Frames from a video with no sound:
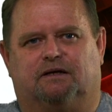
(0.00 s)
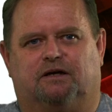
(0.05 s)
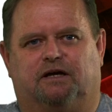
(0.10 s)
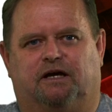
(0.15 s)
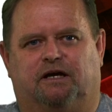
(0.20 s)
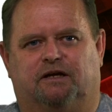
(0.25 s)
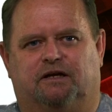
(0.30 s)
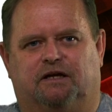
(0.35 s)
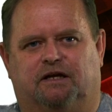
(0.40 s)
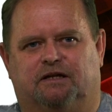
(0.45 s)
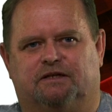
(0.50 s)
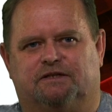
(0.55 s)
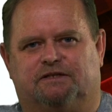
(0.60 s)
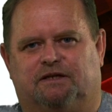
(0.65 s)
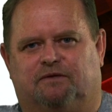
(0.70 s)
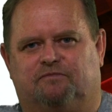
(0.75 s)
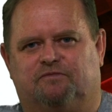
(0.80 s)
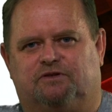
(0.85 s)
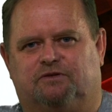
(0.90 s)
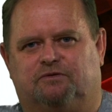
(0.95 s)
in
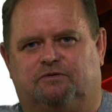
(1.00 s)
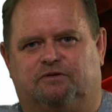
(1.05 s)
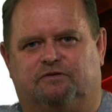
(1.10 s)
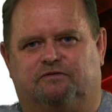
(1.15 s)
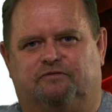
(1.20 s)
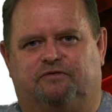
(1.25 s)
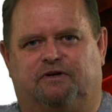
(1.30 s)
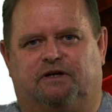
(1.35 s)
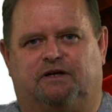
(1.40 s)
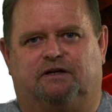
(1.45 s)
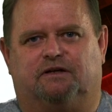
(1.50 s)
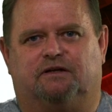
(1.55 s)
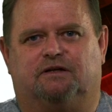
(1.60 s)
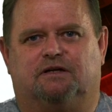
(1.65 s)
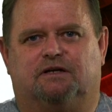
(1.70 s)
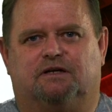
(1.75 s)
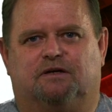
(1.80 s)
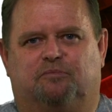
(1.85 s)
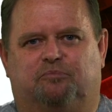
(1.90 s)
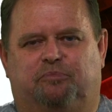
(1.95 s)
some sort of
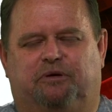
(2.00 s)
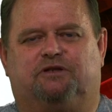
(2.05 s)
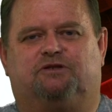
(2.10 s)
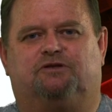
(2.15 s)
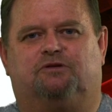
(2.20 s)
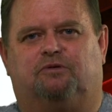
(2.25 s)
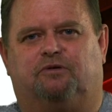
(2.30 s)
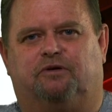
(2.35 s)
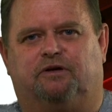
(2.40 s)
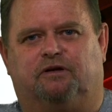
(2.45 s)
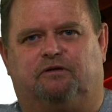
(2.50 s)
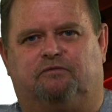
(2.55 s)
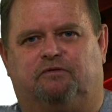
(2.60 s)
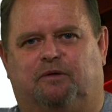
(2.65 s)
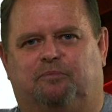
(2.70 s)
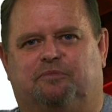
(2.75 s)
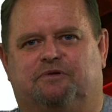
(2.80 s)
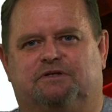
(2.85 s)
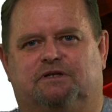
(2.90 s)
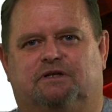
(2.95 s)
pictorial
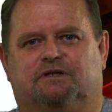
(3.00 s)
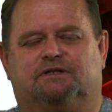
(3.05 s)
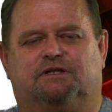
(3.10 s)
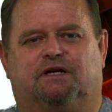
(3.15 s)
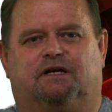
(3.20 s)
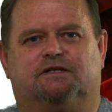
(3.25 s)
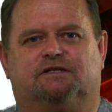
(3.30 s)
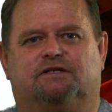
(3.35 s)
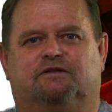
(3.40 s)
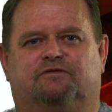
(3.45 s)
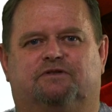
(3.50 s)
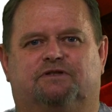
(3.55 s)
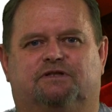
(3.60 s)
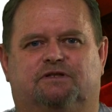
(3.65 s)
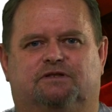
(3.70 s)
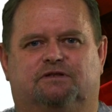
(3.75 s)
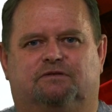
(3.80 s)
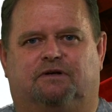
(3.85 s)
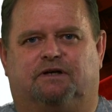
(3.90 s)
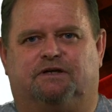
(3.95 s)
representation of a
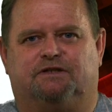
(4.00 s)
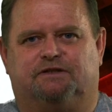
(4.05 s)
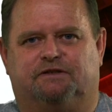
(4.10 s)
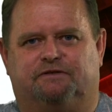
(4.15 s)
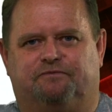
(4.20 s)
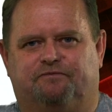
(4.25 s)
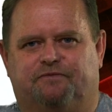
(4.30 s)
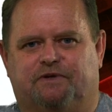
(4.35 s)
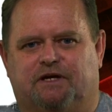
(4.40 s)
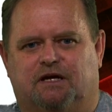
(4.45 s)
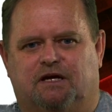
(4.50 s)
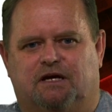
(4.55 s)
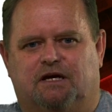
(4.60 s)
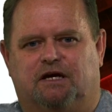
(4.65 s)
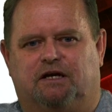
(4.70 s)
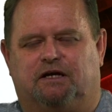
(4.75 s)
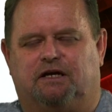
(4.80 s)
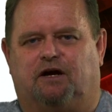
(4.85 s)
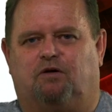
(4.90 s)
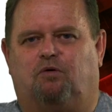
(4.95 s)
situation.
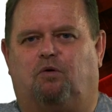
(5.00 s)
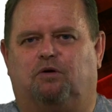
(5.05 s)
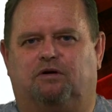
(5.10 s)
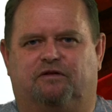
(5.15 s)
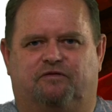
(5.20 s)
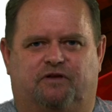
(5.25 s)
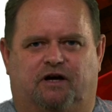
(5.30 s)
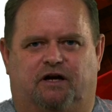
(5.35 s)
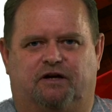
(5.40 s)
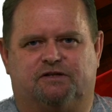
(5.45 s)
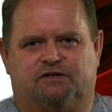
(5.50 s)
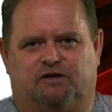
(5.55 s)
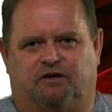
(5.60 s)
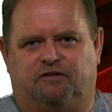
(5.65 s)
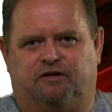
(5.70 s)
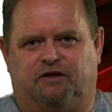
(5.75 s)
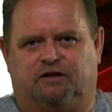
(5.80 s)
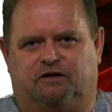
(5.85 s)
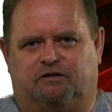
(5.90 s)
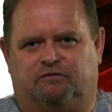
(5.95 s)
Now, all of those I
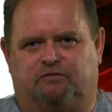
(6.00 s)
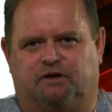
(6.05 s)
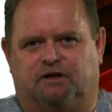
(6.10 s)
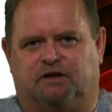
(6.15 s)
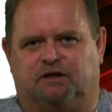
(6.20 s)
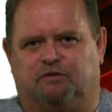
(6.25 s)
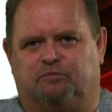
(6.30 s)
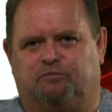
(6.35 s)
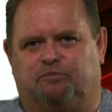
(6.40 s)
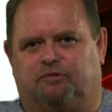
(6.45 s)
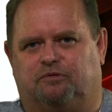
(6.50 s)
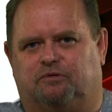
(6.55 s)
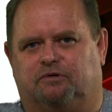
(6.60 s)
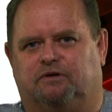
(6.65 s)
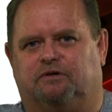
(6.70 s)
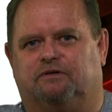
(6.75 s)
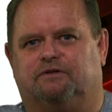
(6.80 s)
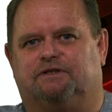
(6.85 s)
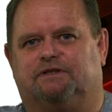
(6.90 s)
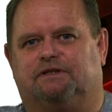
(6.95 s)
think are really
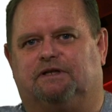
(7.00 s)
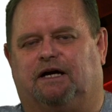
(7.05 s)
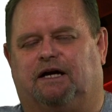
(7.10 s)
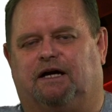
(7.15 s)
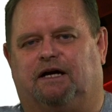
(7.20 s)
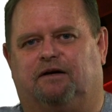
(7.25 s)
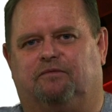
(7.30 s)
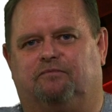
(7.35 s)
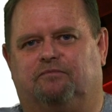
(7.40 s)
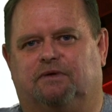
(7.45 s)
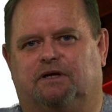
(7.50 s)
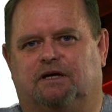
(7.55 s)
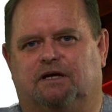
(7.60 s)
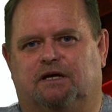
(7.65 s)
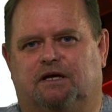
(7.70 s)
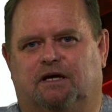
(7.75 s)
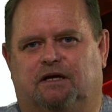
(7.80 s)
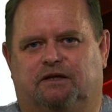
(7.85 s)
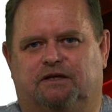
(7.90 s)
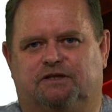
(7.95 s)
important.
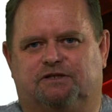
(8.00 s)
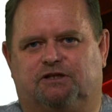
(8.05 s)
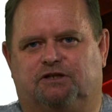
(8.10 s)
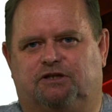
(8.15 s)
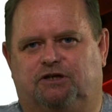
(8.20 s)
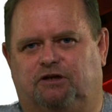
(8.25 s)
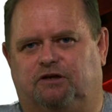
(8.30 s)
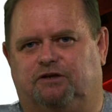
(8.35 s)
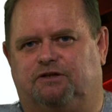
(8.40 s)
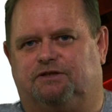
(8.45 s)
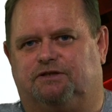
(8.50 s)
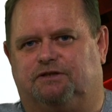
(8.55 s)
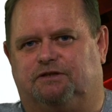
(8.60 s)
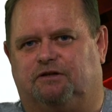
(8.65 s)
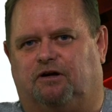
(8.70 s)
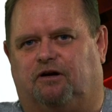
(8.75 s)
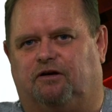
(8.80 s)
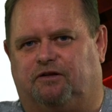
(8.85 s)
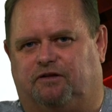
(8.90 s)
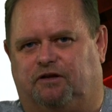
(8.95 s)
There's a huge
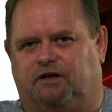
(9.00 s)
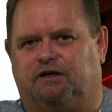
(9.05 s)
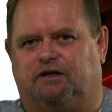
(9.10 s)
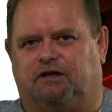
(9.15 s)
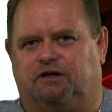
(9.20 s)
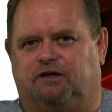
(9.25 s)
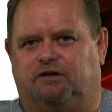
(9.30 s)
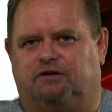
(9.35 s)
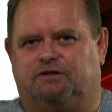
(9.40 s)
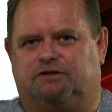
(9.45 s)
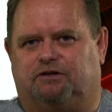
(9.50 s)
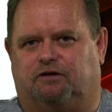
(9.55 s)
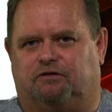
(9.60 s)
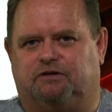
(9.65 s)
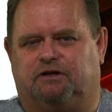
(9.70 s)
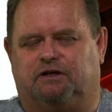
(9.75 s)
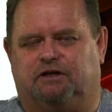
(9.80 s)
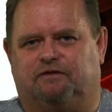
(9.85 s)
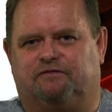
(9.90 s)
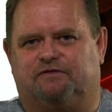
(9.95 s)

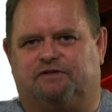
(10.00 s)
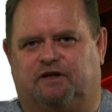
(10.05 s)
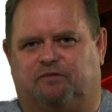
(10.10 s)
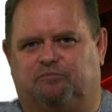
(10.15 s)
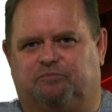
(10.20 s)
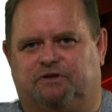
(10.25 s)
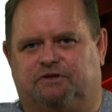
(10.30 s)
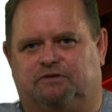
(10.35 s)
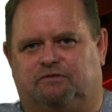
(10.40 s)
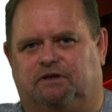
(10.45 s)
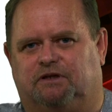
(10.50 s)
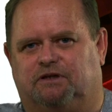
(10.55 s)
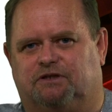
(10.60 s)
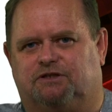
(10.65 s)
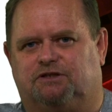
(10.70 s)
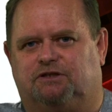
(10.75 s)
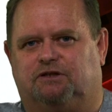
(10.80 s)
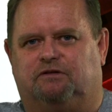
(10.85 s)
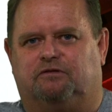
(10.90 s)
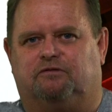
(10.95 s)
cognitive step between a
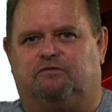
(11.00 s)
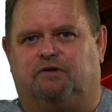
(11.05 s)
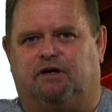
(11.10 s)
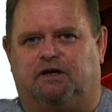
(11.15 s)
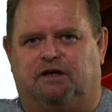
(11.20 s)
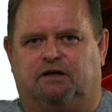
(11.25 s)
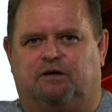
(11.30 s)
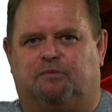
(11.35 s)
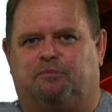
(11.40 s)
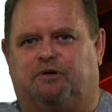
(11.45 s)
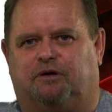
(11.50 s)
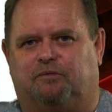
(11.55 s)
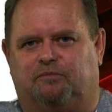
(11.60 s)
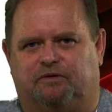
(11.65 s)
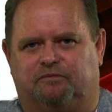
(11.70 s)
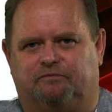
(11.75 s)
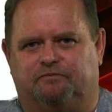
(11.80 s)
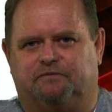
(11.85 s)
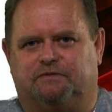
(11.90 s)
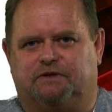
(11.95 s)
student reading a
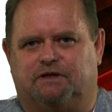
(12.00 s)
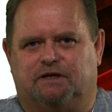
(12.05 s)
problem